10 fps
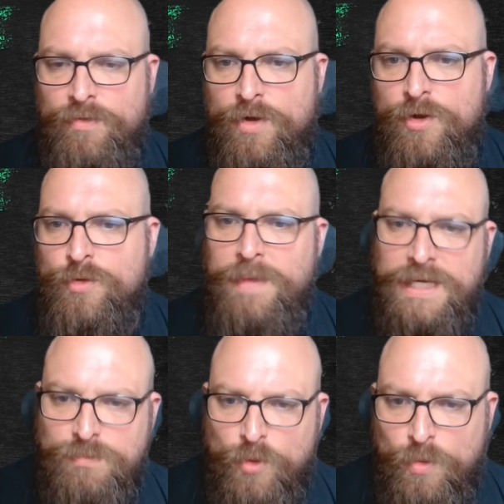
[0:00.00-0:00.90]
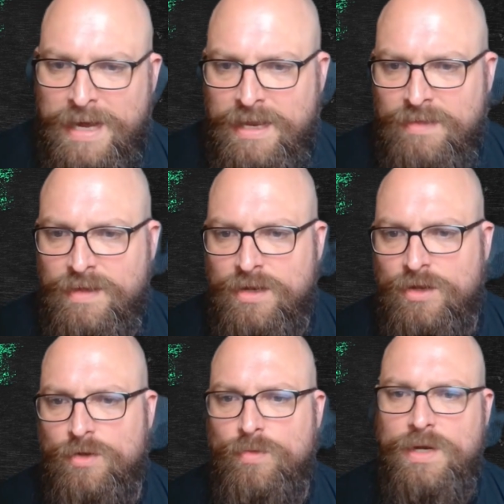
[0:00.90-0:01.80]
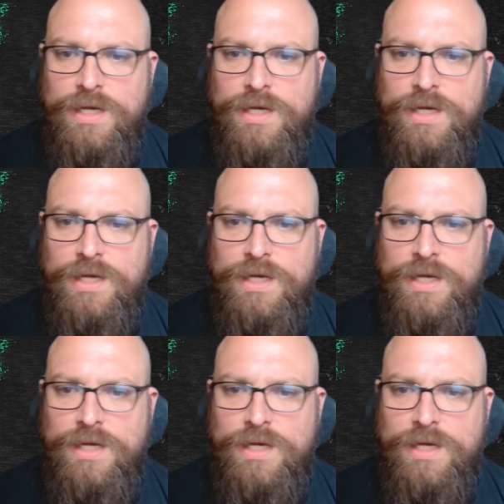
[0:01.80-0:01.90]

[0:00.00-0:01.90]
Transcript: the road makes more money than you,